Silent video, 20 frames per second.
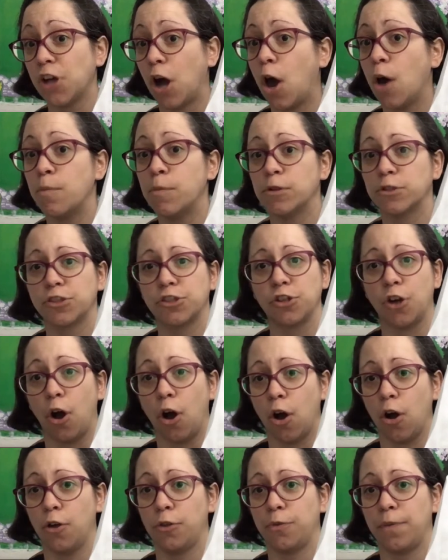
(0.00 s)
almost
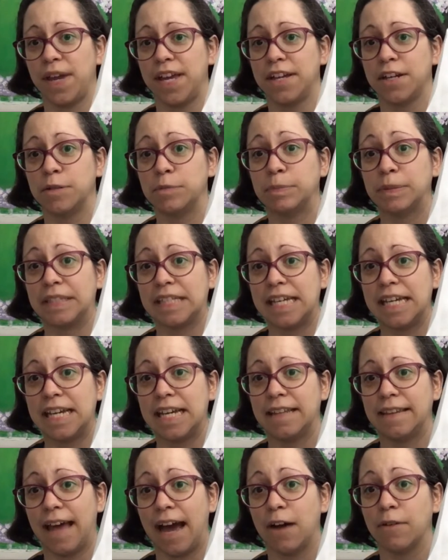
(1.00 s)
all the way complete,
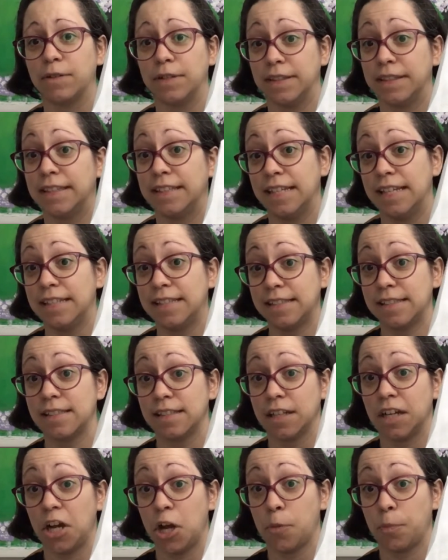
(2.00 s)
and that it's
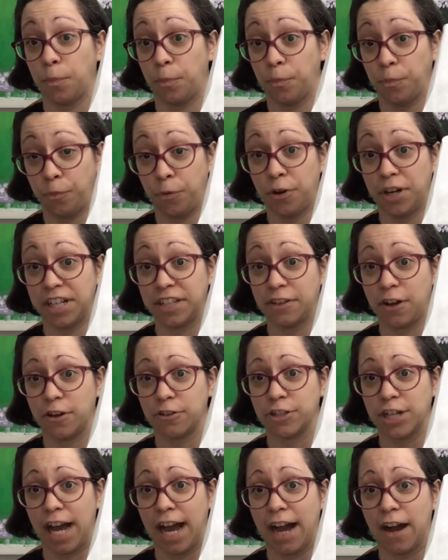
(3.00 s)
a pretty large
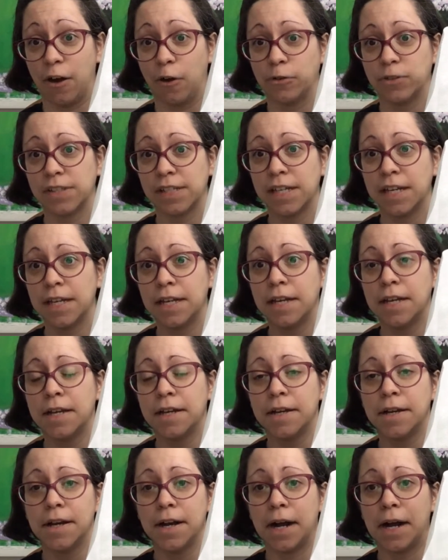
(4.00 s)
house.
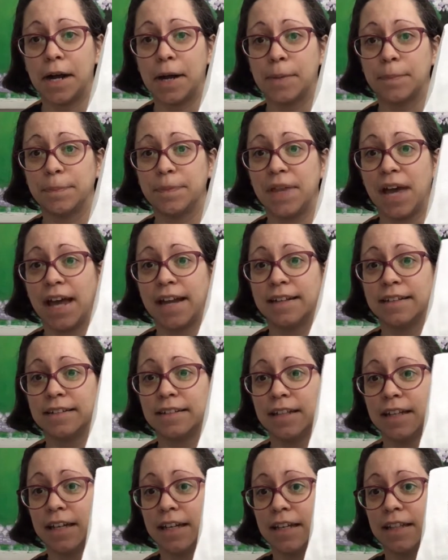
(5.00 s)
Then
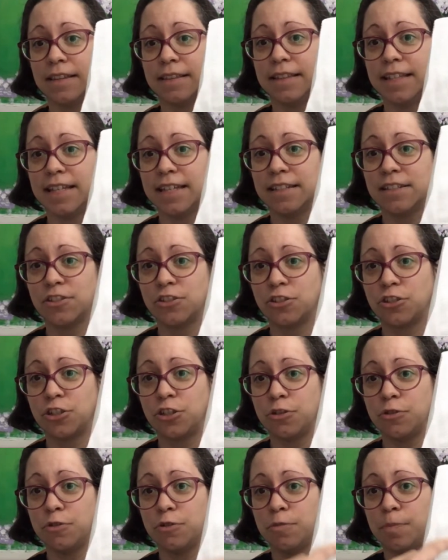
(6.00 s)
these
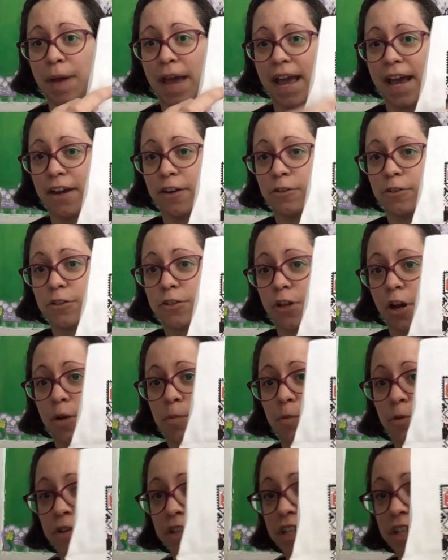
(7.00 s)
2 panels are pretty